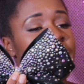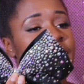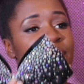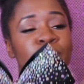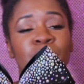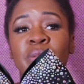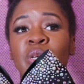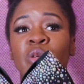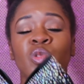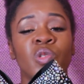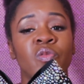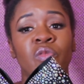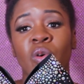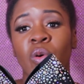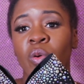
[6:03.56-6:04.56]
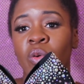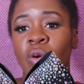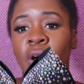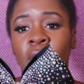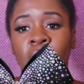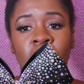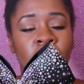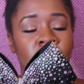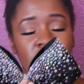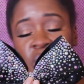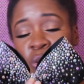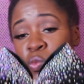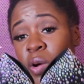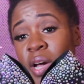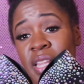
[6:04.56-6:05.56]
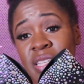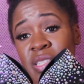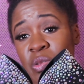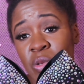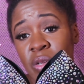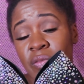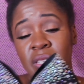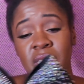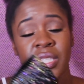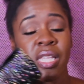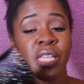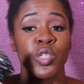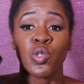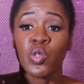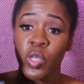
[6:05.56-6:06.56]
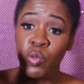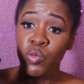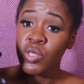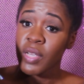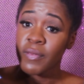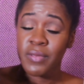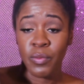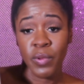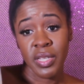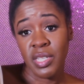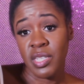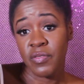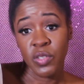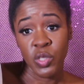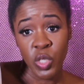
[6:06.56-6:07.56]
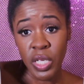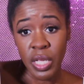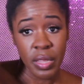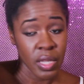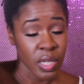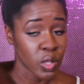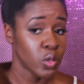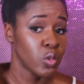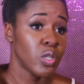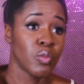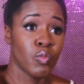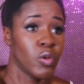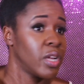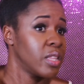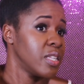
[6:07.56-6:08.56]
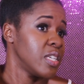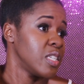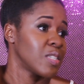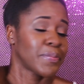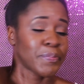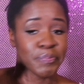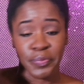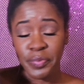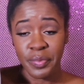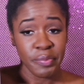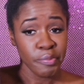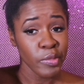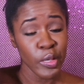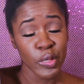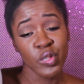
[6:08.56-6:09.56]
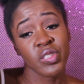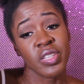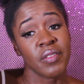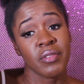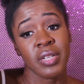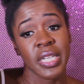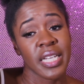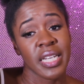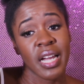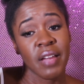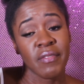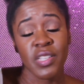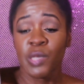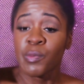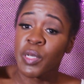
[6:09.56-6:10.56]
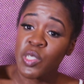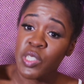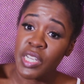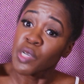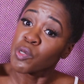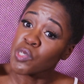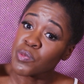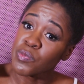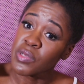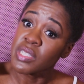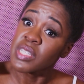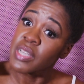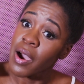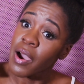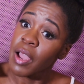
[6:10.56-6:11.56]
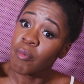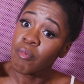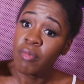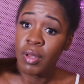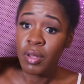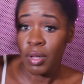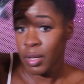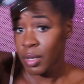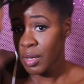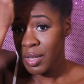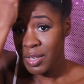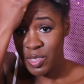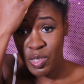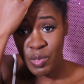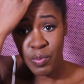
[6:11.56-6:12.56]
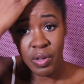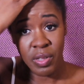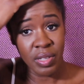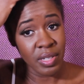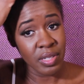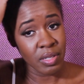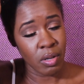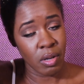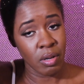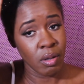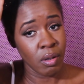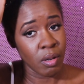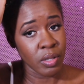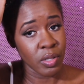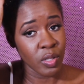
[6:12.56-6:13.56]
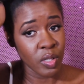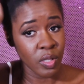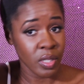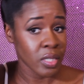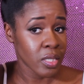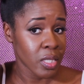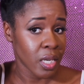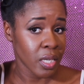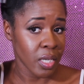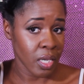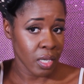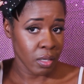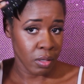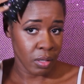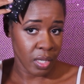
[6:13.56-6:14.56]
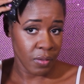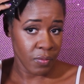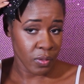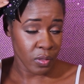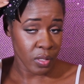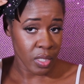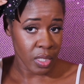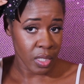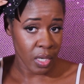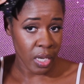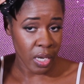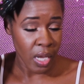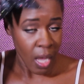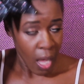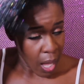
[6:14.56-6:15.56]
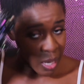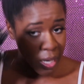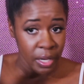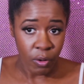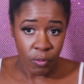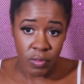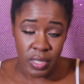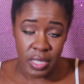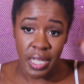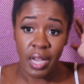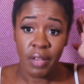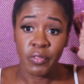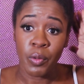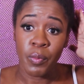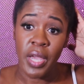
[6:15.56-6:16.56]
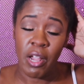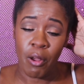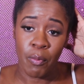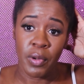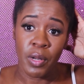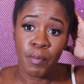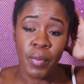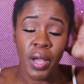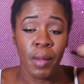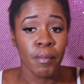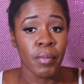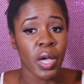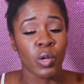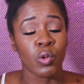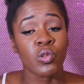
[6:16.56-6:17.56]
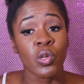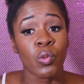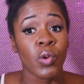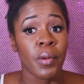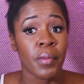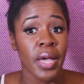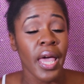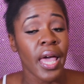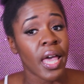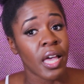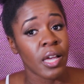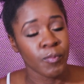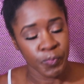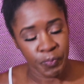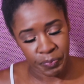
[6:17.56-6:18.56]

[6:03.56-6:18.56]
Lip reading: it's beautiful. You wear this to all your fancy things. You don't just have to wear these for cheer things, you can wear these just in everyday life, especially at Christmas time. Just put this on, oh, you're gonna look stunning. Even on the side, like obviously I've got my hair up in a bun, but I also wear my hair